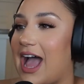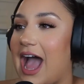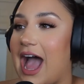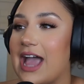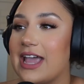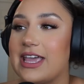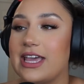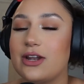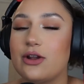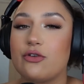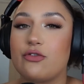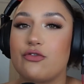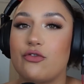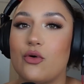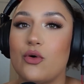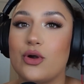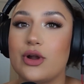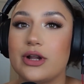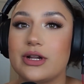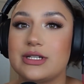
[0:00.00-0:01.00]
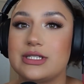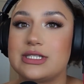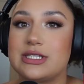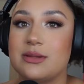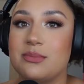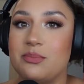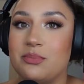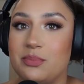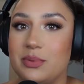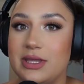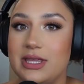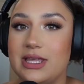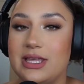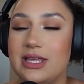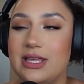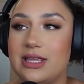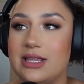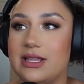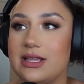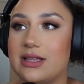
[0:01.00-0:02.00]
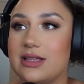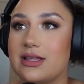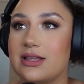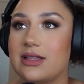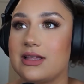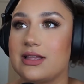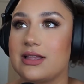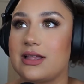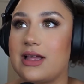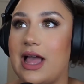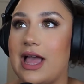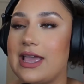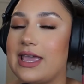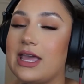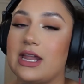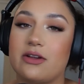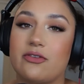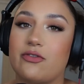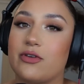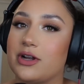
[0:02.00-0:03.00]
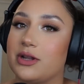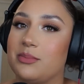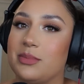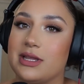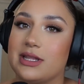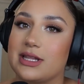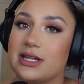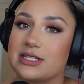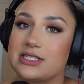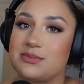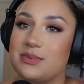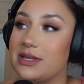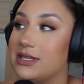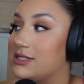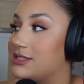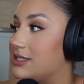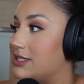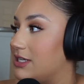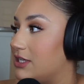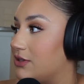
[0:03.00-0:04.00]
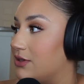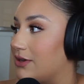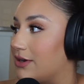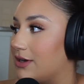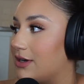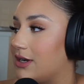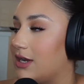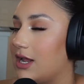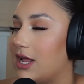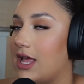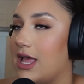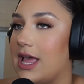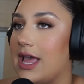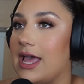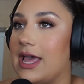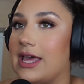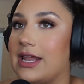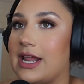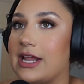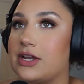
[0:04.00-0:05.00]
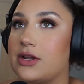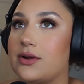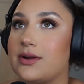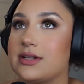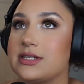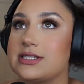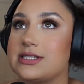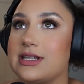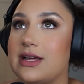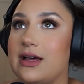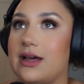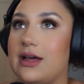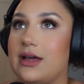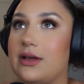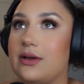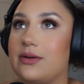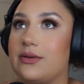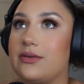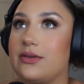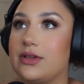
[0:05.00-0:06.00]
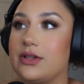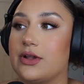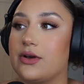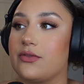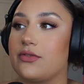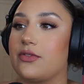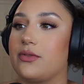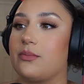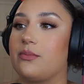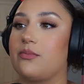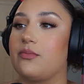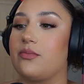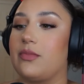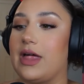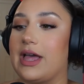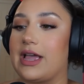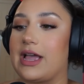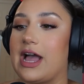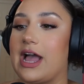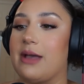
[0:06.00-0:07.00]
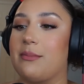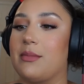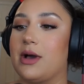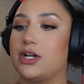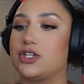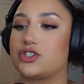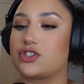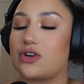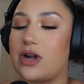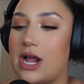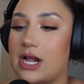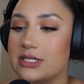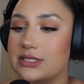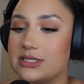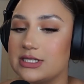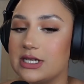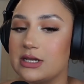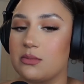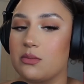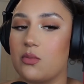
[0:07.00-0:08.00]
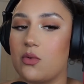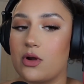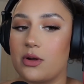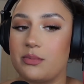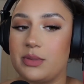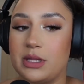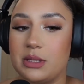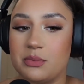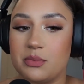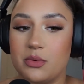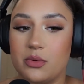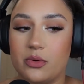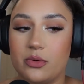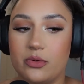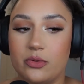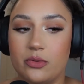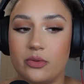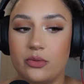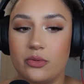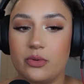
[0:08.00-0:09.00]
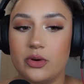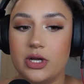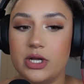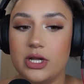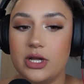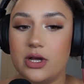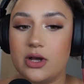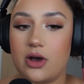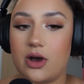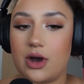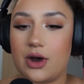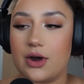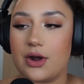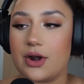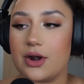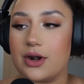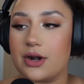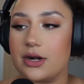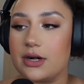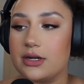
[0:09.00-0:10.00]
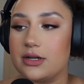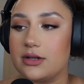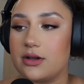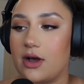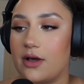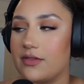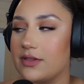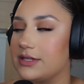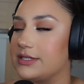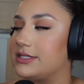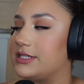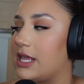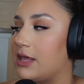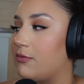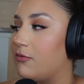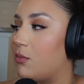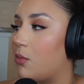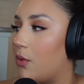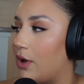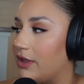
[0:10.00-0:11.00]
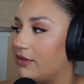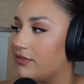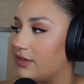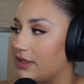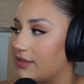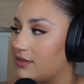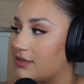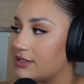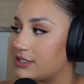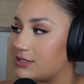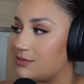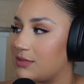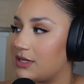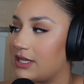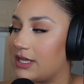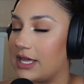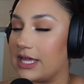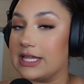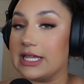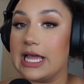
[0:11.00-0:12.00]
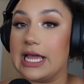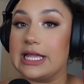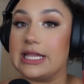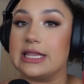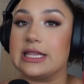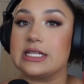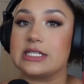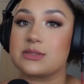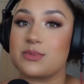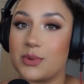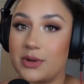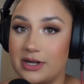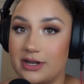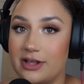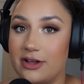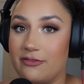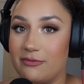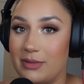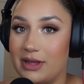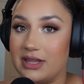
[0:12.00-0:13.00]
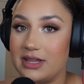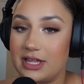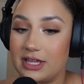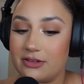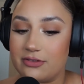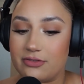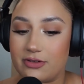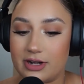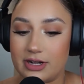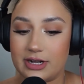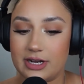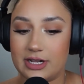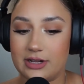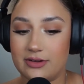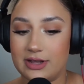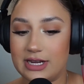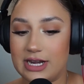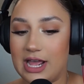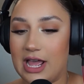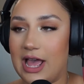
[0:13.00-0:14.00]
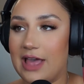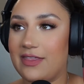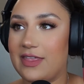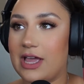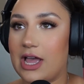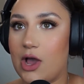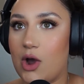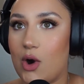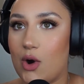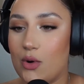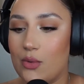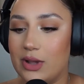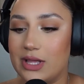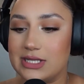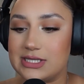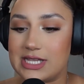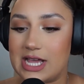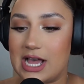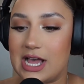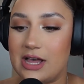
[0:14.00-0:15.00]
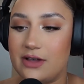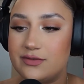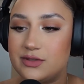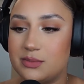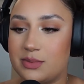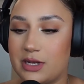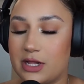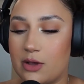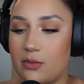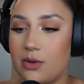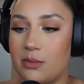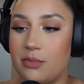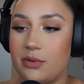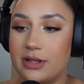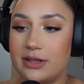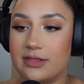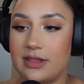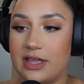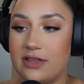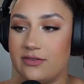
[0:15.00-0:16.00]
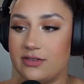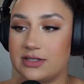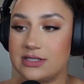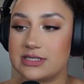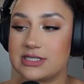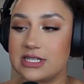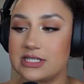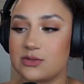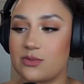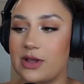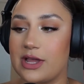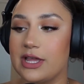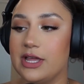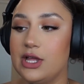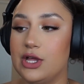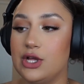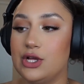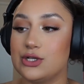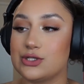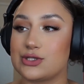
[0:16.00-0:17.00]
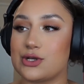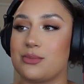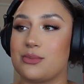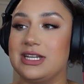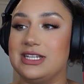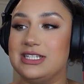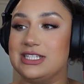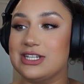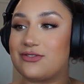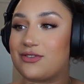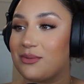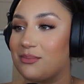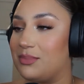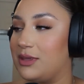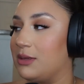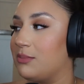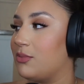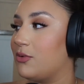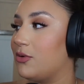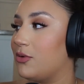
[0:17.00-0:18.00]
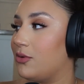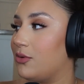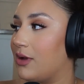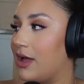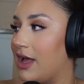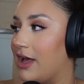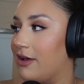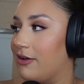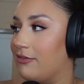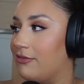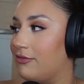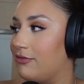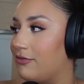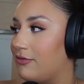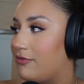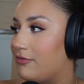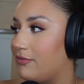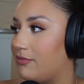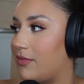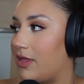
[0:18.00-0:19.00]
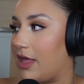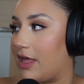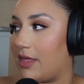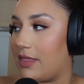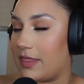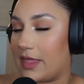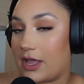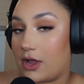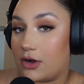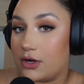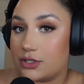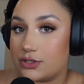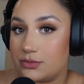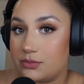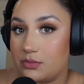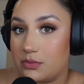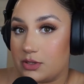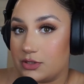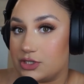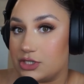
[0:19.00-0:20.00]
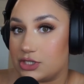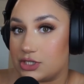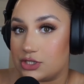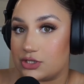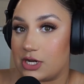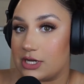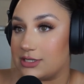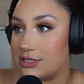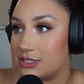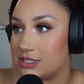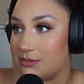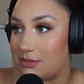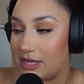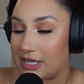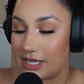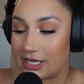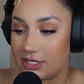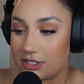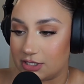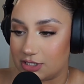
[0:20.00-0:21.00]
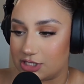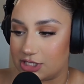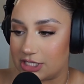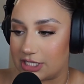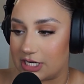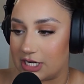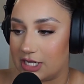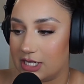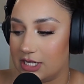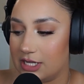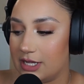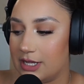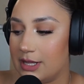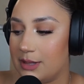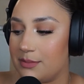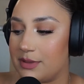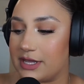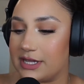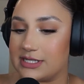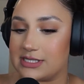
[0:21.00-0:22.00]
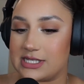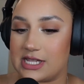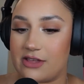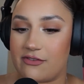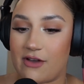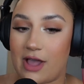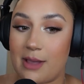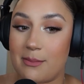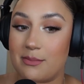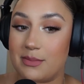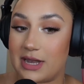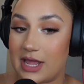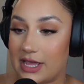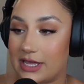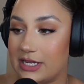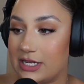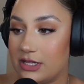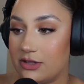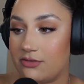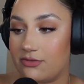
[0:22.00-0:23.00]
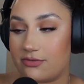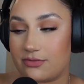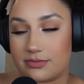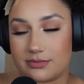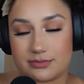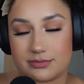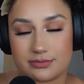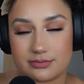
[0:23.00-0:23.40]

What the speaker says: I can't afford to be in that space either. And I noticed that, you know, like I'm attracting more people who are on the same wavelength as me in this point of my life right now. And I think I always have, depending on what point in life is. That's why so different people are just attracted to my energy, because if I'm negative,